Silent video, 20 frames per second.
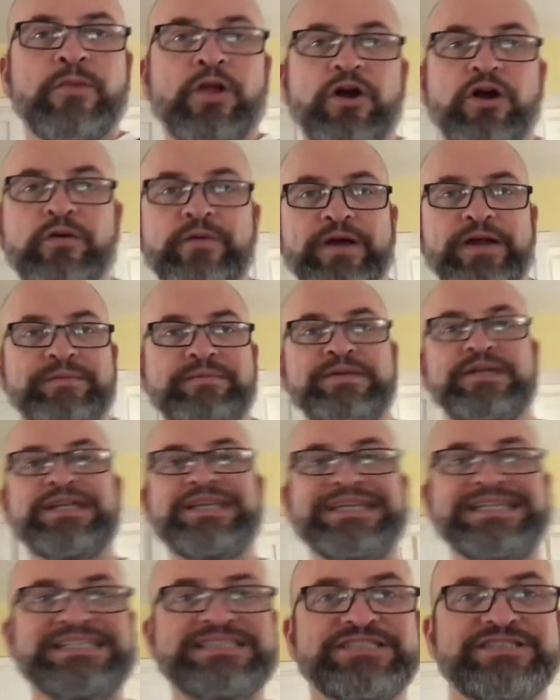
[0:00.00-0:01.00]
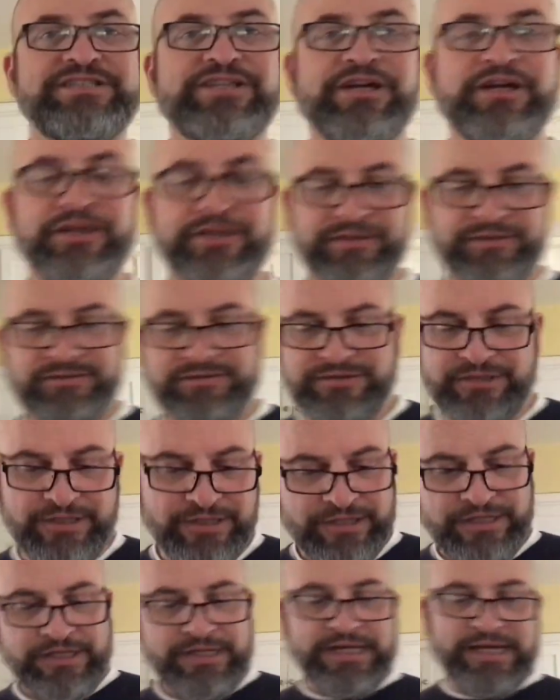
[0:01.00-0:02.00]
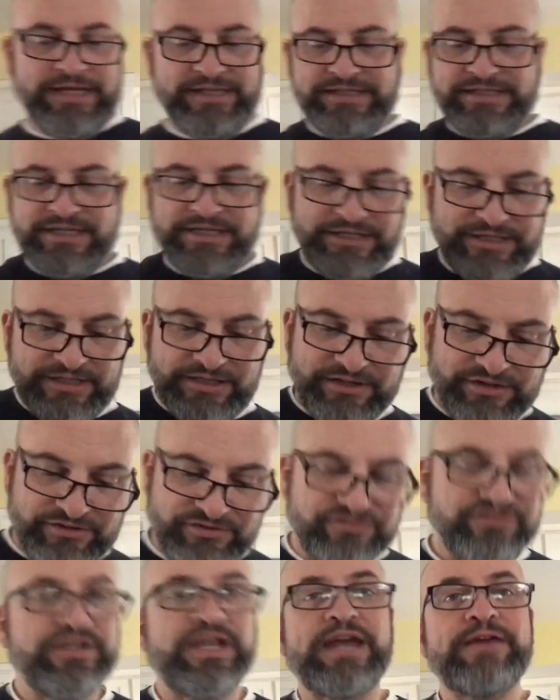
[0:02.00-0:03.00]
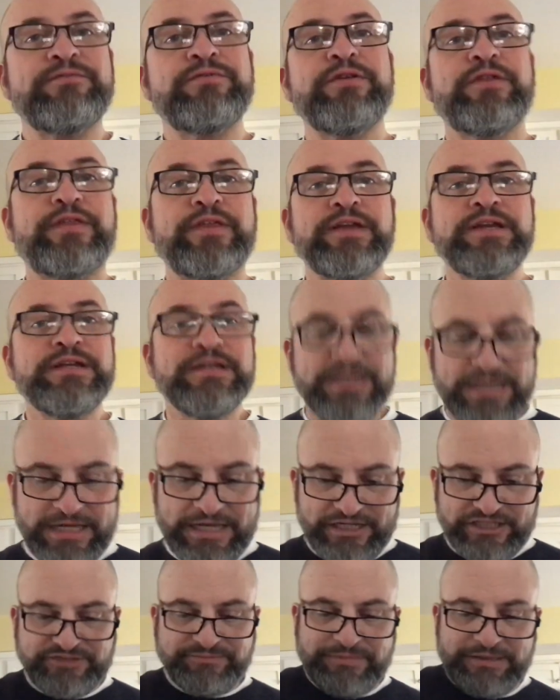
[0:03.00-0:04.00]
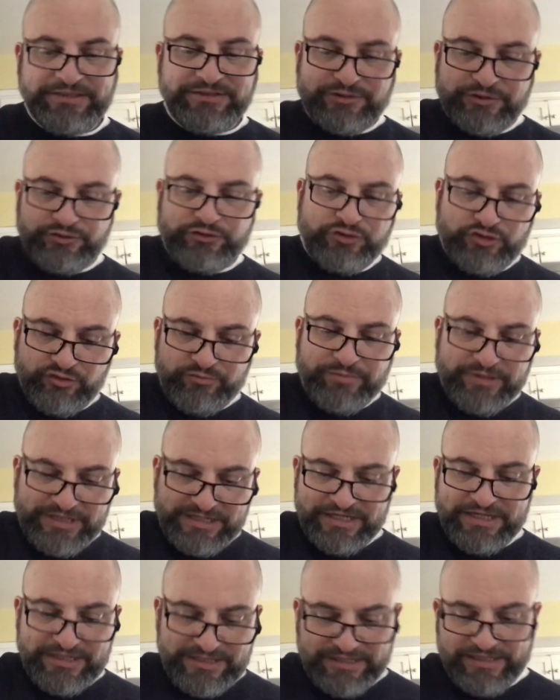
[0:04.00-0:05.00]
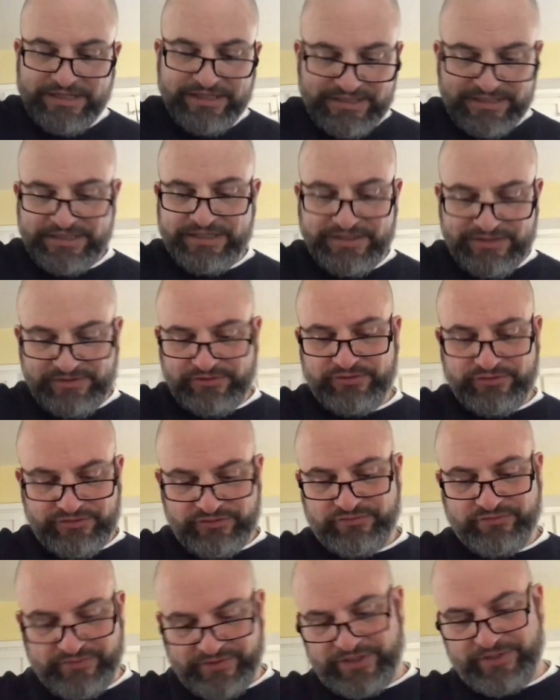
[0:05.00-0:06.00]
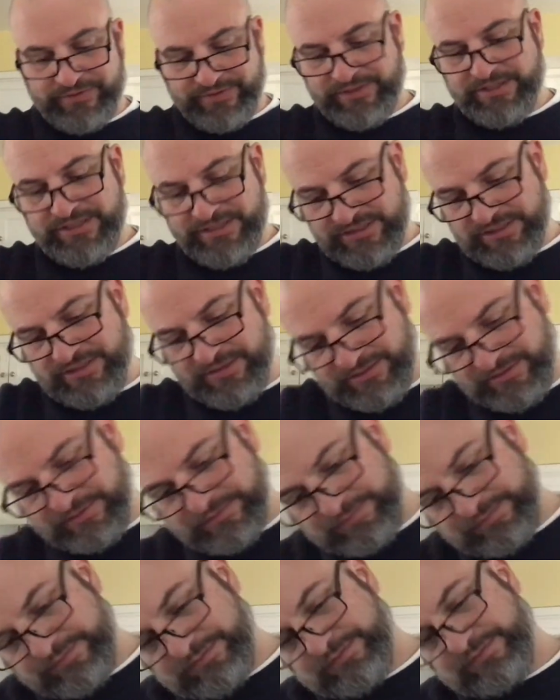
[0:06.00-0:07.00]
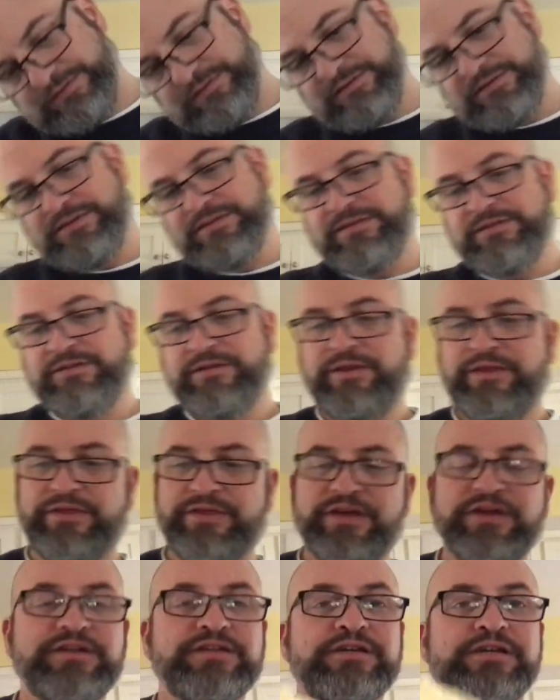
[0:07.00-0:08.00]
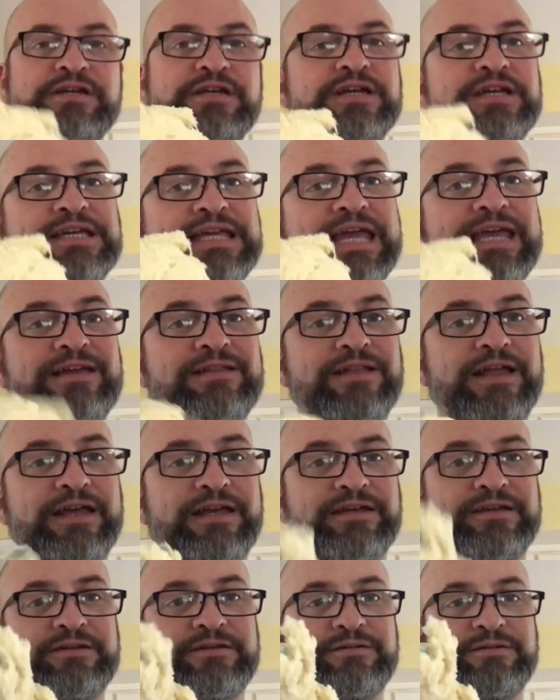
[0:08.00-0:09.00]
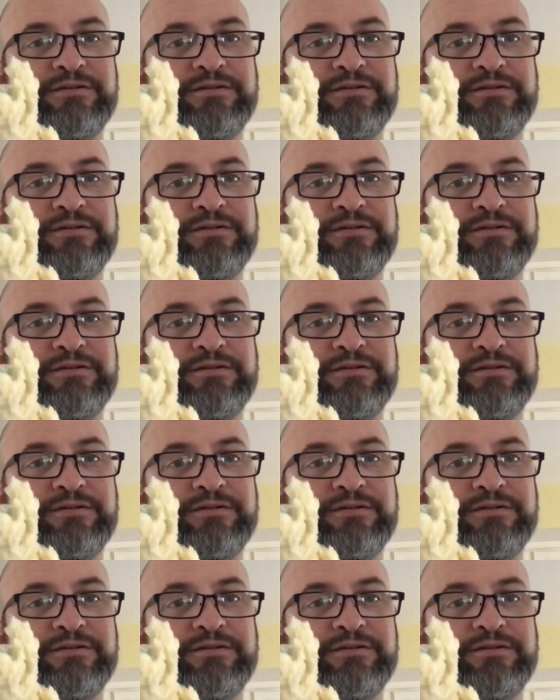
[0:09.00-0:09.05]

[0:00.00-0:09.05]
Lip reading: All right, it is done, and it is everything I expected it to be. It is very thick, cake-like.